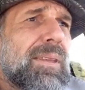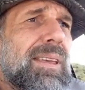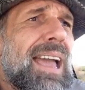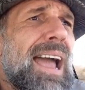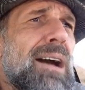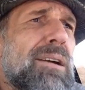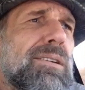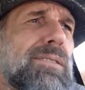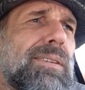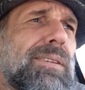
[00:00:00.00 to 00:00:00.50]

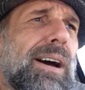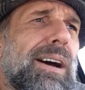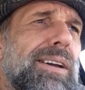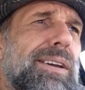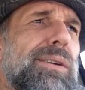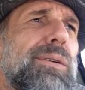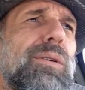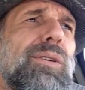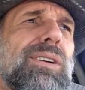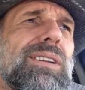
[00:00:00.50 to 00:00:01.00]

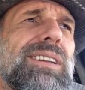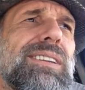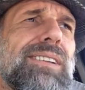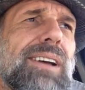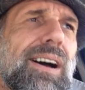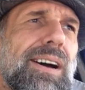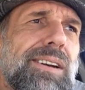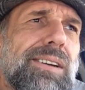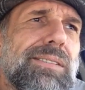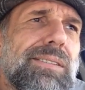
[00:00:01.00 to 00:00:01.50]
countervalue or at
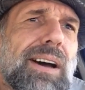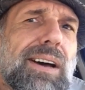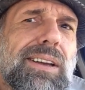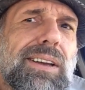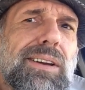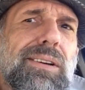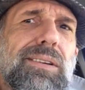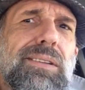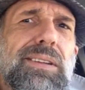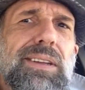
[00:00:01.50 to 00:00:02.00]
least
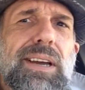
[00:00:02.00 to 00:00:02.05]
undervalue